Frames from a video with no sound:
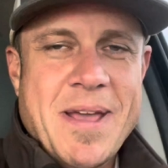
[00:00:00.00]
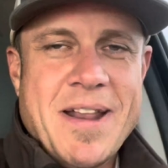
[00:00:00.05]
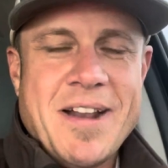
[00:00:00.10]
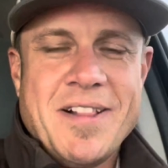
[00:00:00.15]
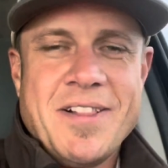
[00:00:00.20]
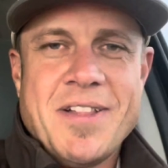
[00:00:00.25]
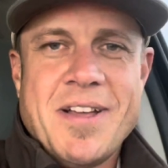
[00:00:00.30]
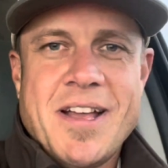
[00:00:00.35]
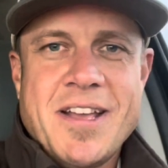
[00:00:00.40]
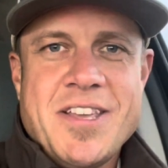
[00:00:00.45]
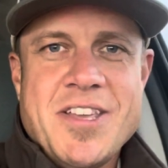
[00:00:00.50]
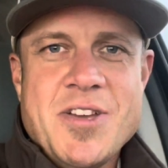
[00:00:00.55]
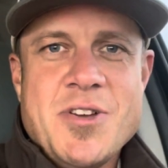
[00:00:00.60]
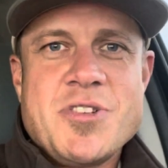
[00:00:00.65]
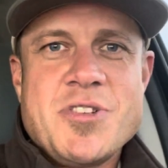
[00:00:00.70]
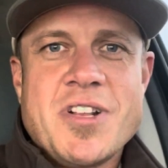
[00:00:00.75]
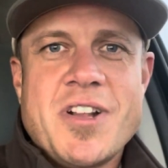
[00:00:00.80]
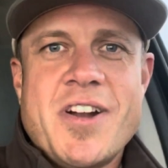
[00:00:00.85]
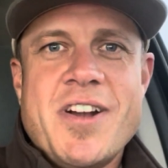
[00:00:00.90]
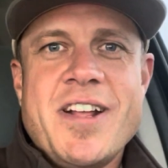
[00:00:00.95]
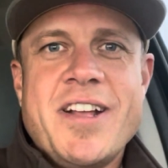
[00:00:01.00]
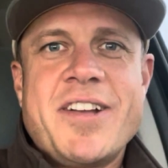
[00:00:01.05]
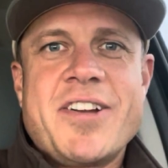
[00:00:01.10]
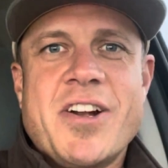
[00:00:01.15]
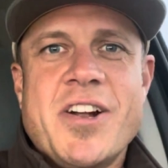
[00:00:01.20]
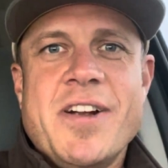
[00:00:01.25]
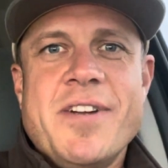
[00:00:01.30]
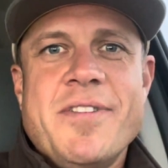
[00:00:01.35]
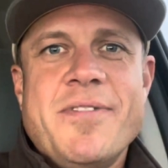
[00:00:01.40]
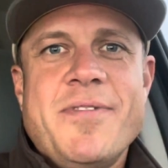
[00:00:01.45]
a huge learning
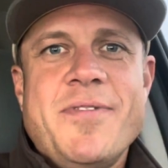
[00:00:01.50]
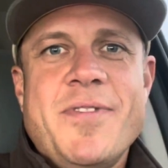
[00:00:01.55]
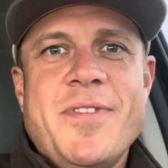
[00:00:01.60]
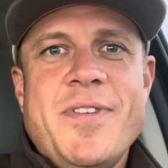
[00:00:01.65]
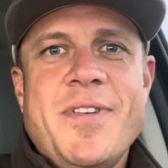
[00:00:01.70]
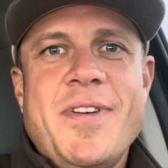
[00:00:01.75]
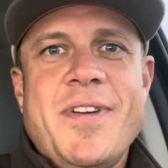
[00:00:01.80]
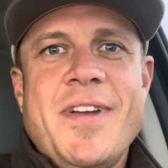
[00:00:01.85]
curve.